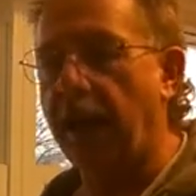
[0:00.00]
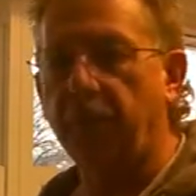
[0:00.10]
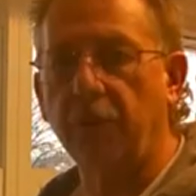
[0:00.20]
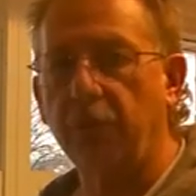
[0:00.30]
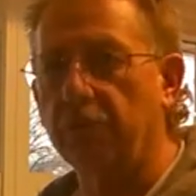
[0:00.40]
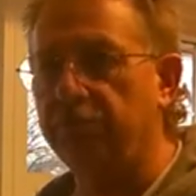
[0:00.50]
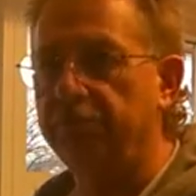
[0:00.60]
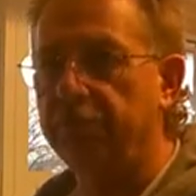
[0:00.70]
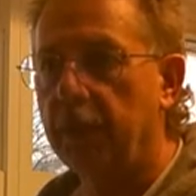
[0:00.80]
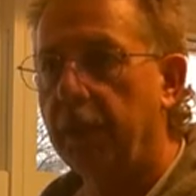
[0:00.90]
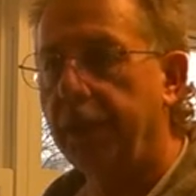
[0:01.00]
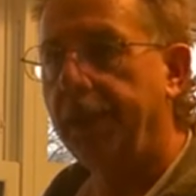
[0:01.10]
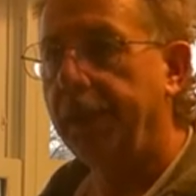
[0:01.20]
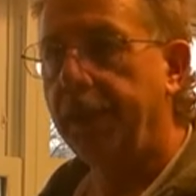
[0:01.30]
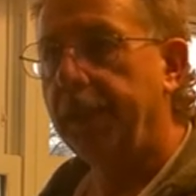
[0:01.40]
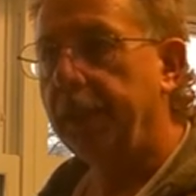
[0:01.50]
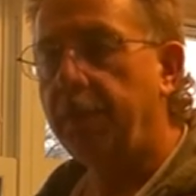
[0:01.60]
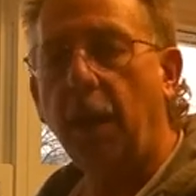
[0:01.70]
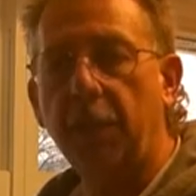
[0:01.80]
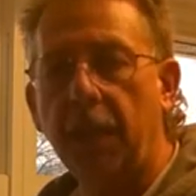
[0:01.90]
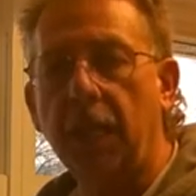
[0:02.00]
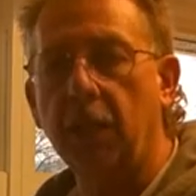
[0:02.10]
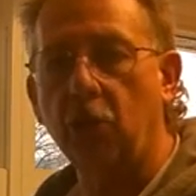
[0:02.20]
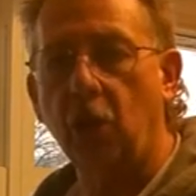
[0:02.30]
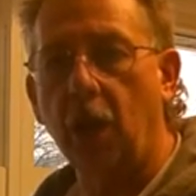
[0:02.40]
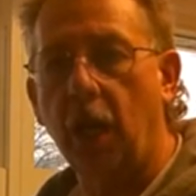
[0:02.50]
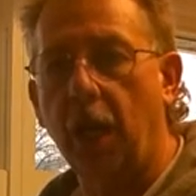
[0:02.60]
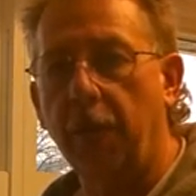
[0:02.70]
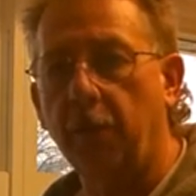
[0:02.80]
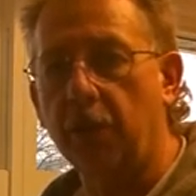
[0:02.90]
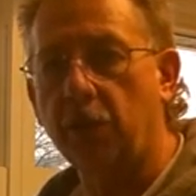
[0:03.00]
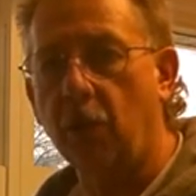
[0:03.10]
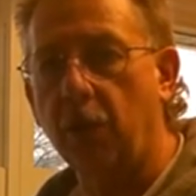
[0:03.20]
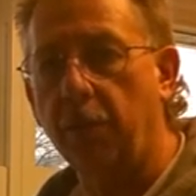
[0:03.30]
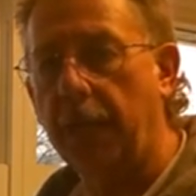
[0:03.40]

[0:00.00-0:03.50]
after probably the end of July, we started